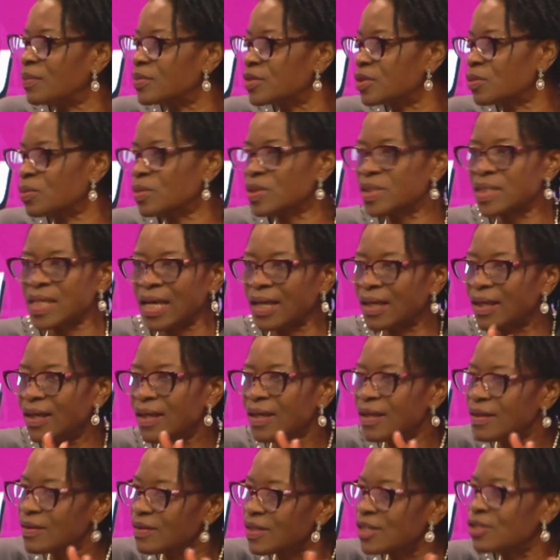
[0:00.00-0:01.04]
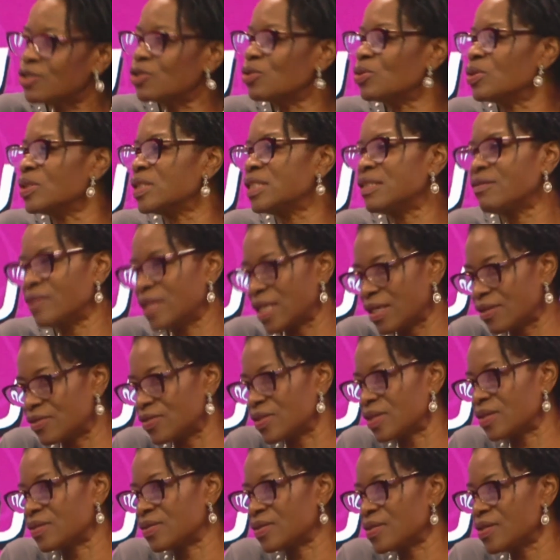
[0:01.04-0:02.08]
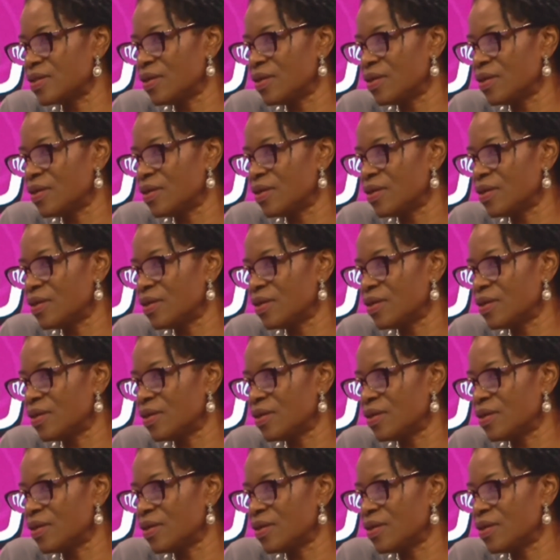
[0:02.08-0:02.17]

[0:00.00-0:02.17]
It's almost like they shouldn't even exist.